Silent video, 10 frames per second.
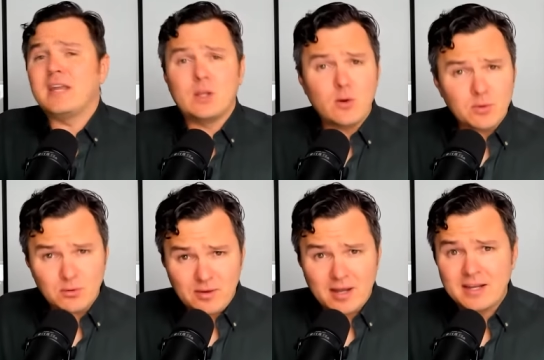get over your
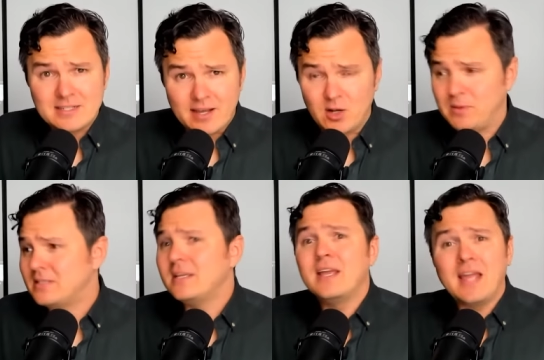fucking
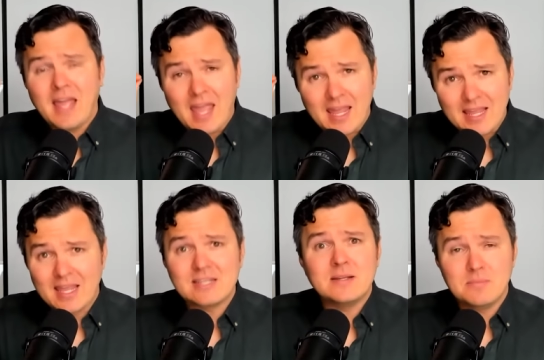entitlement and
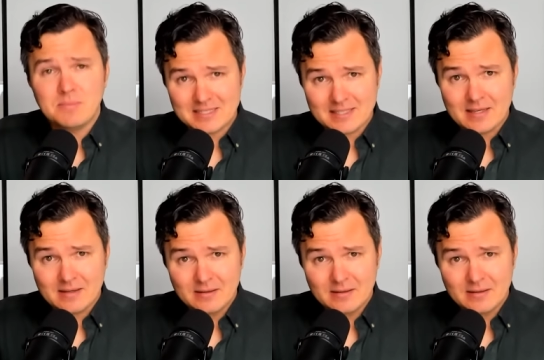get busy,